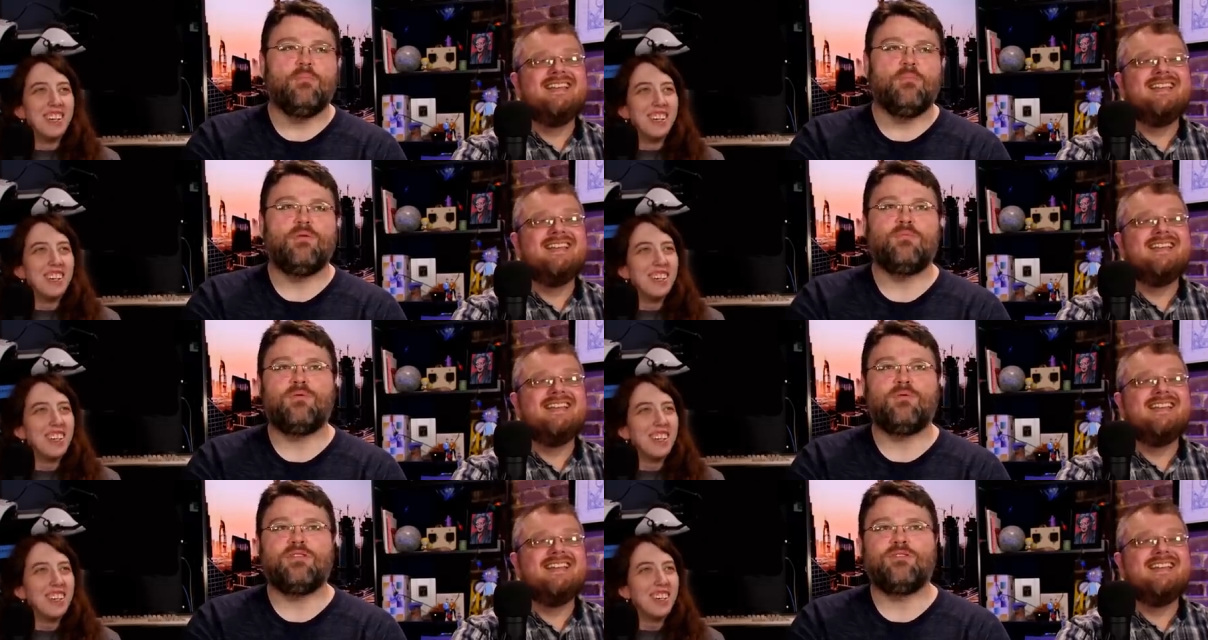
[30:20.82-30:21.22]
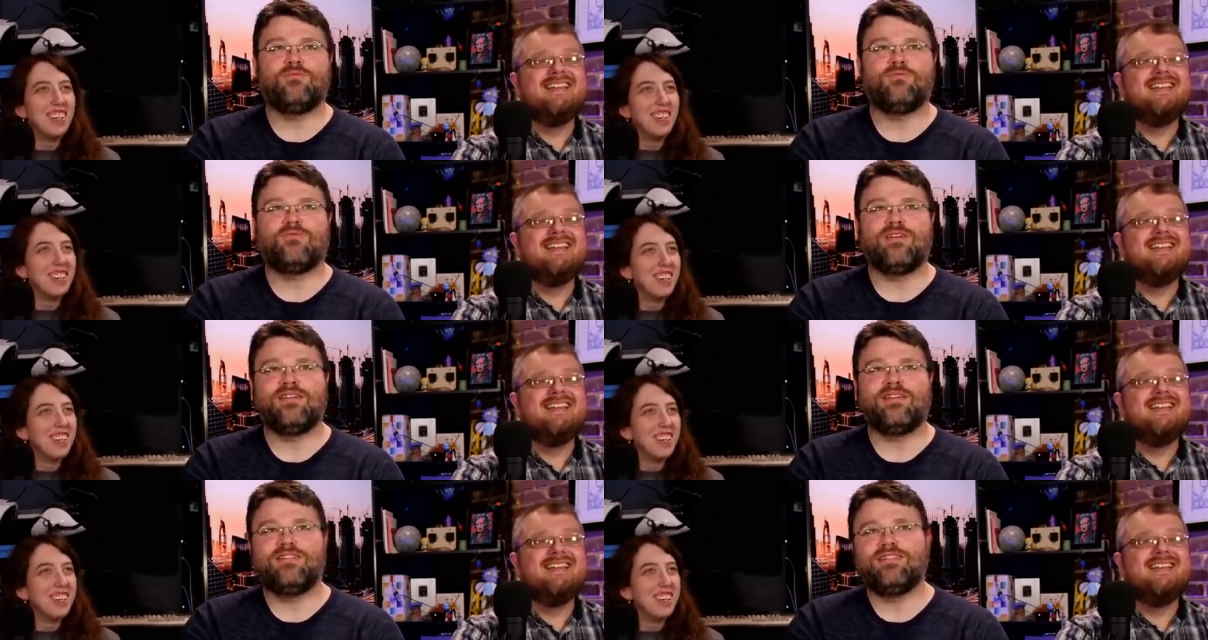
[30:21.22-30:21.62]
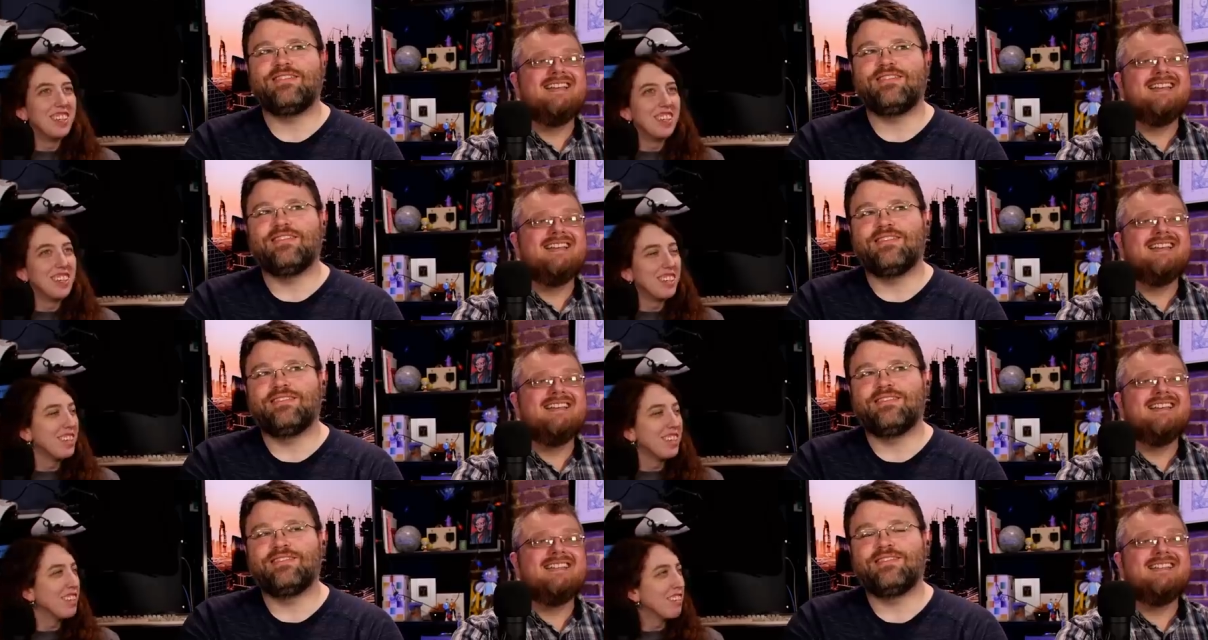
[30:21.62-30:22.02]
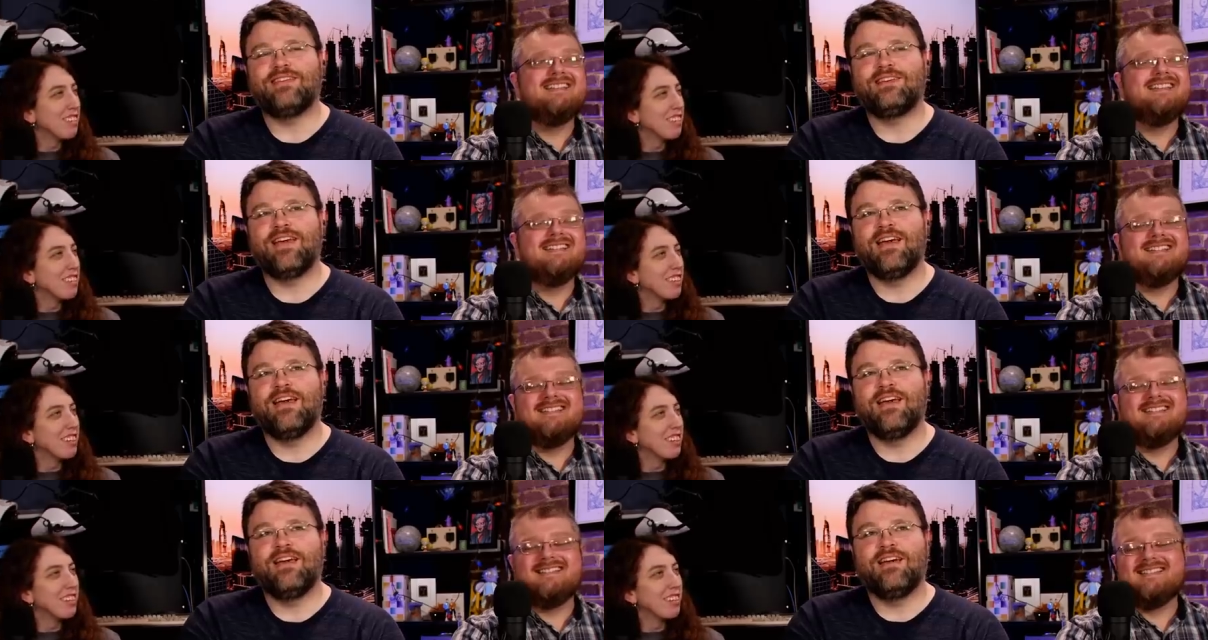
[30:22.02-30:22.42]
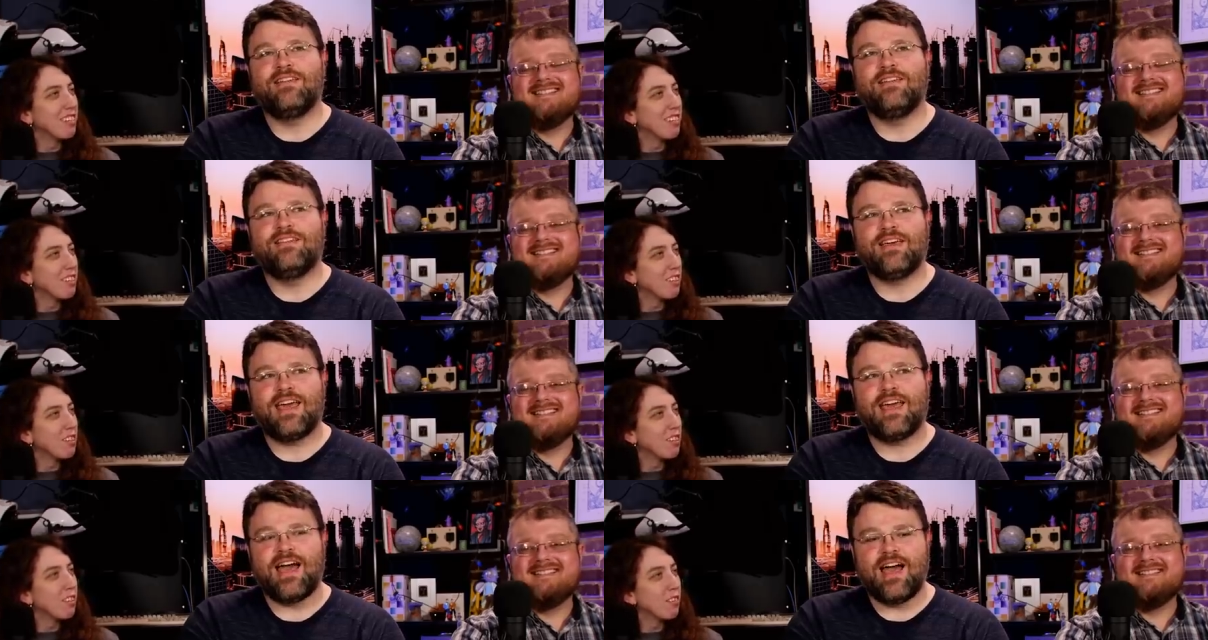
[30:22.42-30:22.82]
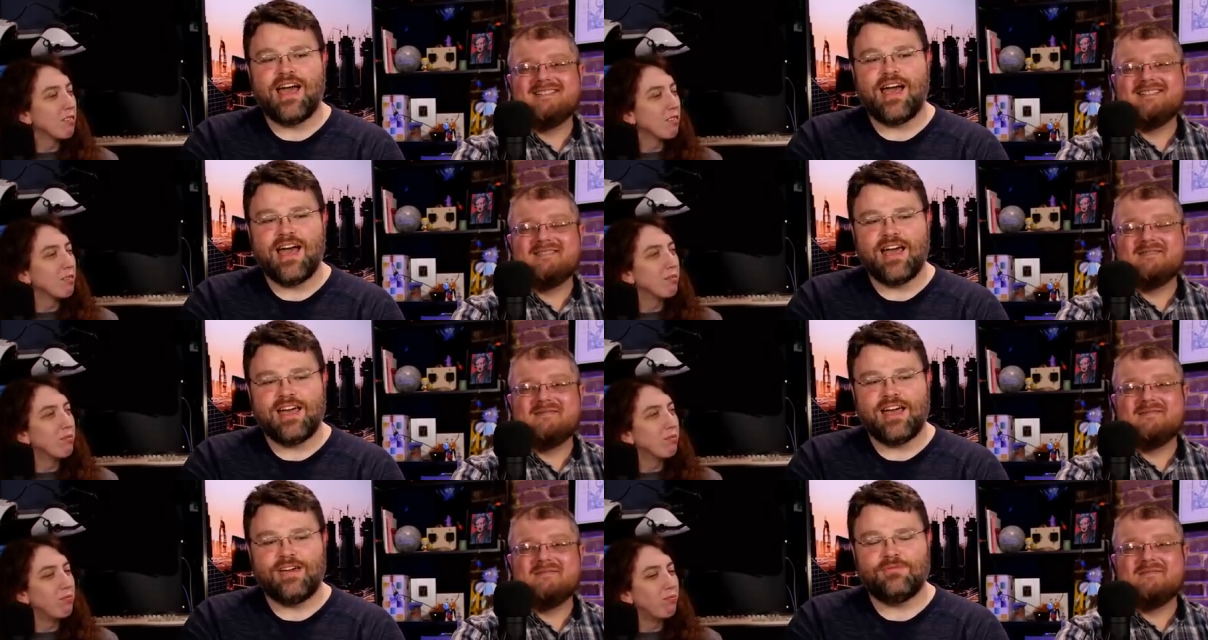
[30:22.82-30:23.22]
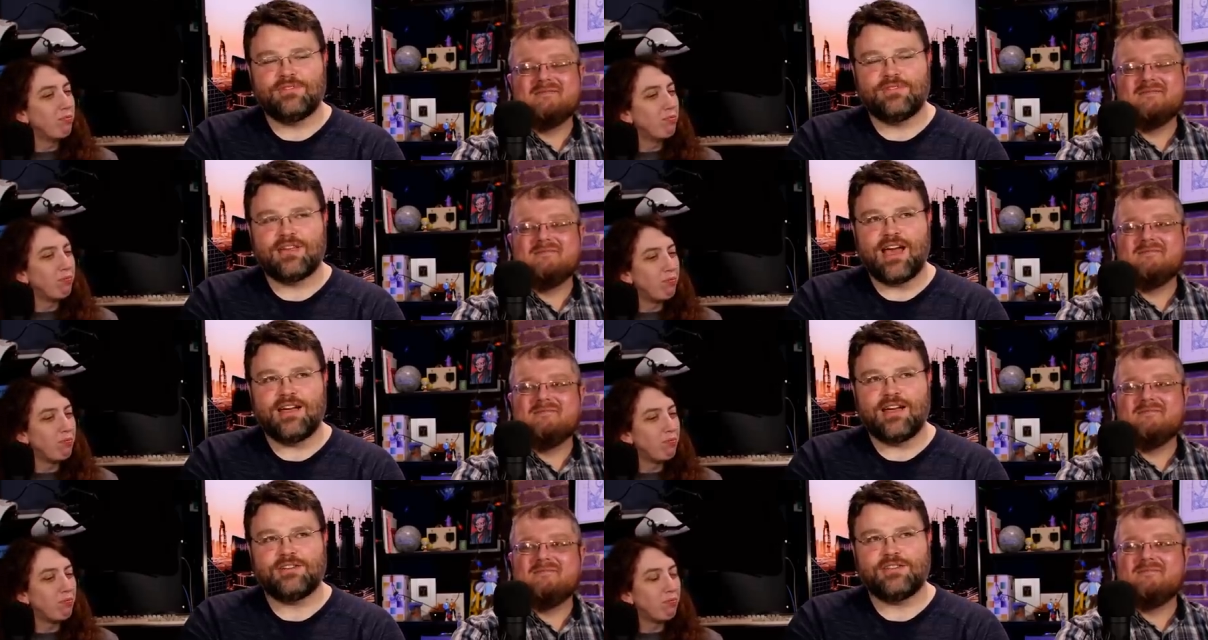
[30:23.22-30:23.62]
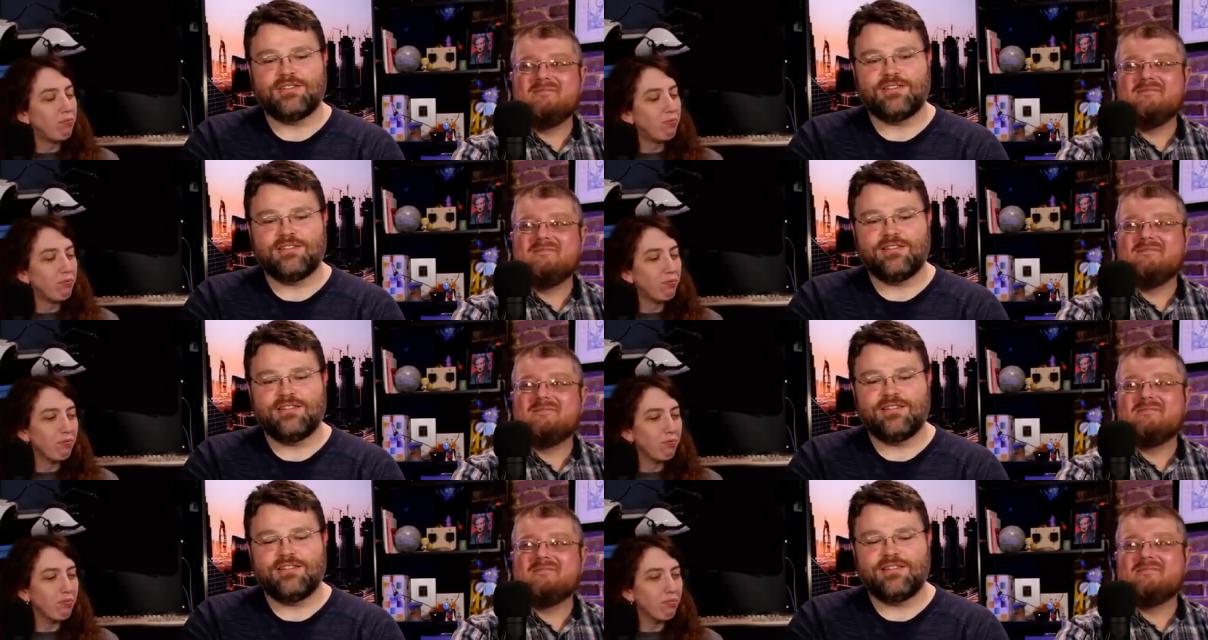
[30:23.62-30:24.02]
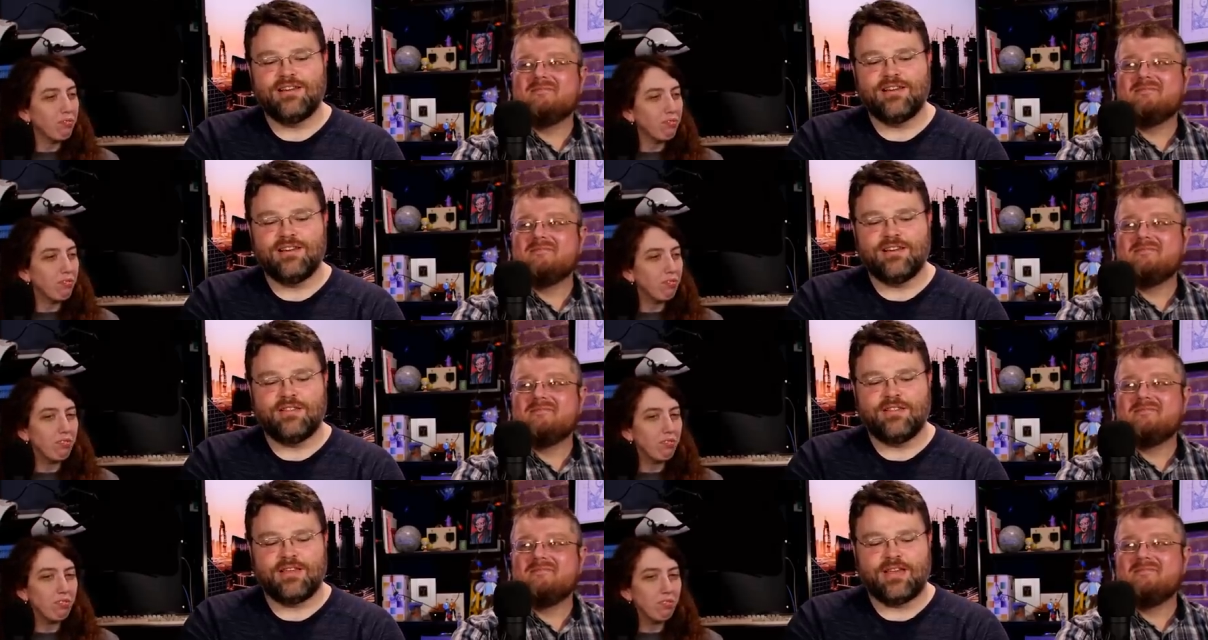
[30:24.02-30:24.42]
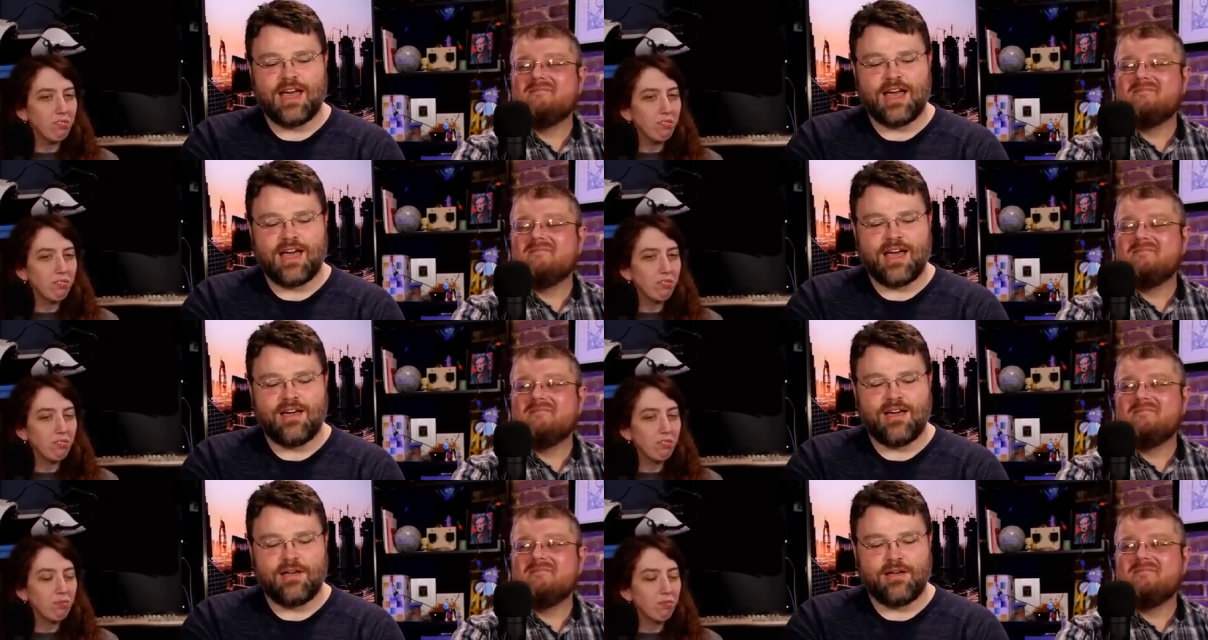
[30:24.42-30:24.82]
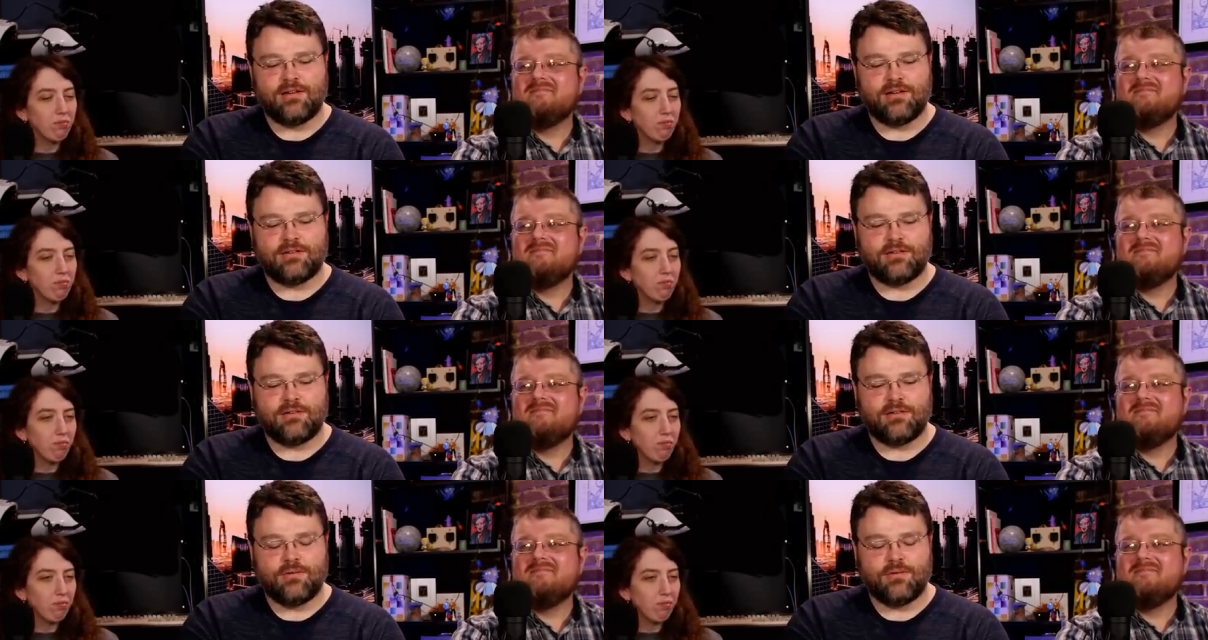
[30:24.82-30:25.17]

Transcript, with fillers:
Speaker 1: But when you ah. read this, the guy, it was actually the guy.